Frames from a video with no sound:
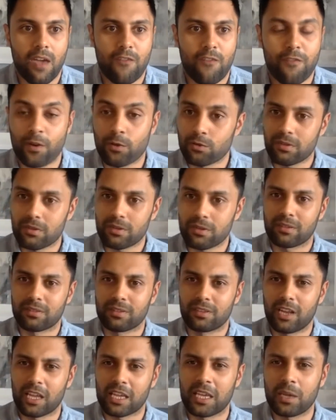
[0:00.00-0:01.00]
felt
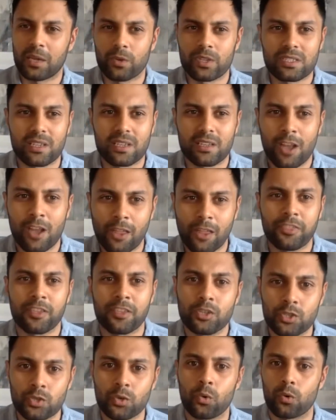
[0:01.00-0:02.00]
like it was nothing
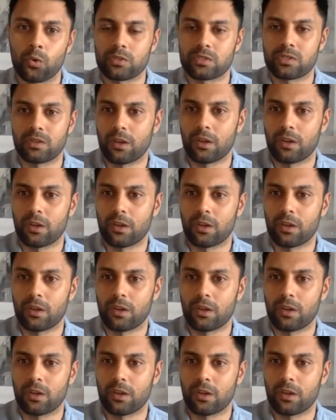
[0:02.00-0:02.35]
short